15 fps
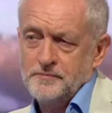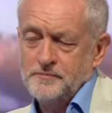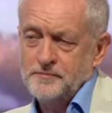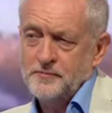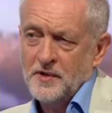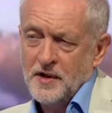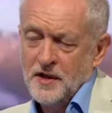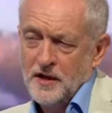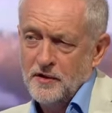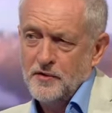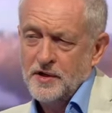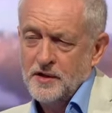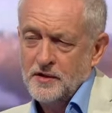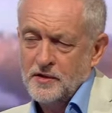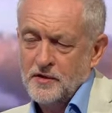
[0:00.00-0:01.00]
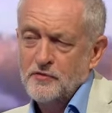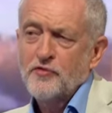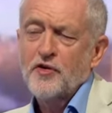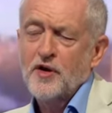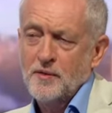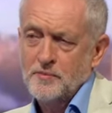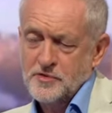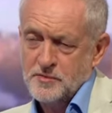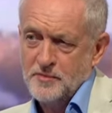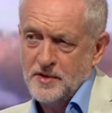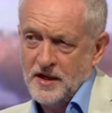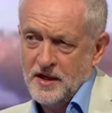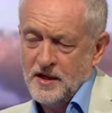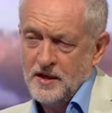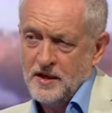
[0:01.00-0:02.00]
Hillary confirmed to
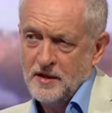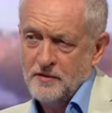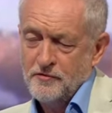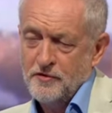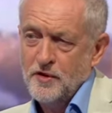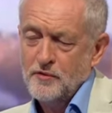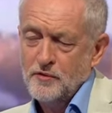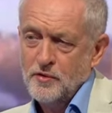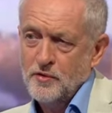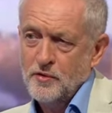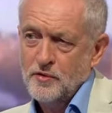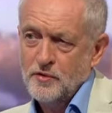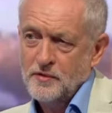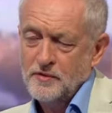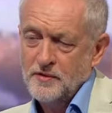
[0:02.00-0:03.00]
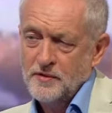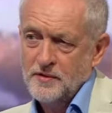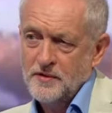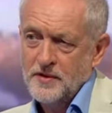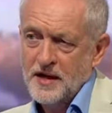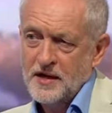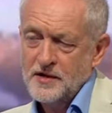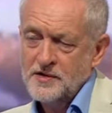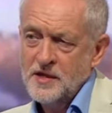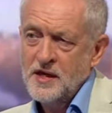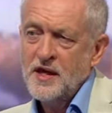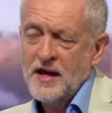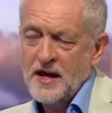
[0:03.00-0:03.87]
me in a phone call that he